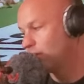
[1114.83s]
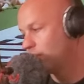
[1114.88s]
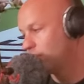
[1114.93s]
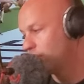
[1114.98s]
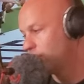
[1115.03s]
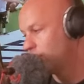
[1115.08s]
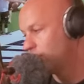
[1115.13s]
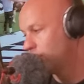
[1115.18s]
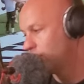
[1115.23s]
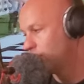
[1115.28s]

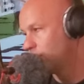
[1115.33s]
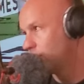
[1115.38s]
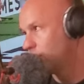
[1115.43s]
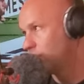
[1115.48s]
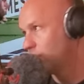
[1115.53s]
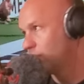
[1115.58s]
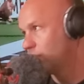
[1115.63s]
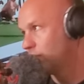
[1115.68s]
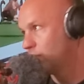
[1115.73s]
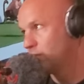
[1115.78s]

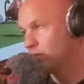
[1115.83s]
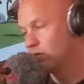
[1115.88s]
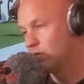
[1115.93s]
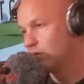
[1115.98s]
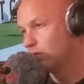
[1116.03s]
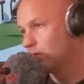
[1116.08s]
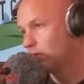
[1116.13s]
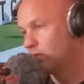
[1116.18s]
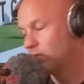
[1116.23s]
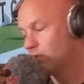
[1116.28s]

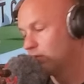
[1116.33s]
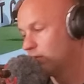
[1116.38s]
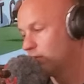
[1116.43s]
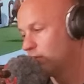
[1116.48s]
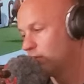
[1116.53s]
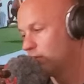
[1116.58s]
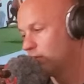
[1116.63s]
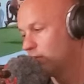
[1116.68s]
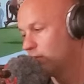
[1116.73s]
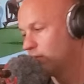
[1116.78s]

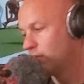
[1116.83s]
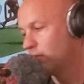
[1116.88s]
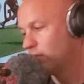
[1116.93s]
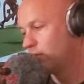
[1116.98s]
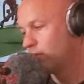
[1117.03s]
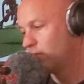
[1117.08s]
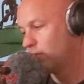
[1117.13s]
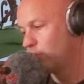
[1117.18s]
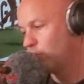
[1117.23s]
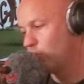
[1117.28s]

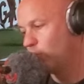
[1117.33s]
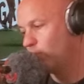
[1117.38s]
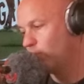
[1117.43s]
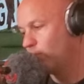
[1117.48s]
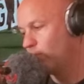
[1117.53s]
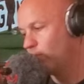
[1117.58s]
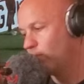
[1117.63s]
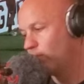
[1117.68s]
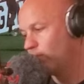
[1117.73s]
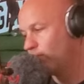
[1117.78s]

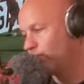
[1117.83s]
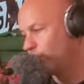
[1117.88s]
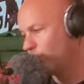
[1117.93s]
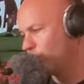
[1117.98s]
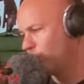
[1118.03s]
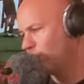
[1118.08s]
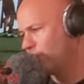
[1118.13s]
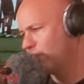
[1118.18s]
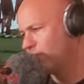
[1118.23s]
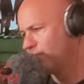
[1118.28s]

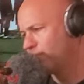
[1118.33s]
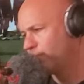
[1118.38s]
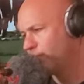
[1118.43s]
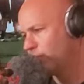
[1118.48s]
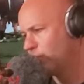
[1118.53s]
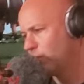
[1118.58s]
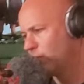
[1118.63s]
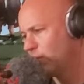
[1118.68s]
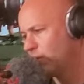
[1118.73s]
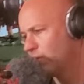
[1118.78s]

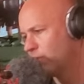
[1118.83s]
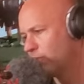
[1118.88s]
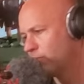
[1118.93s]
No words are spoken by the person on screen.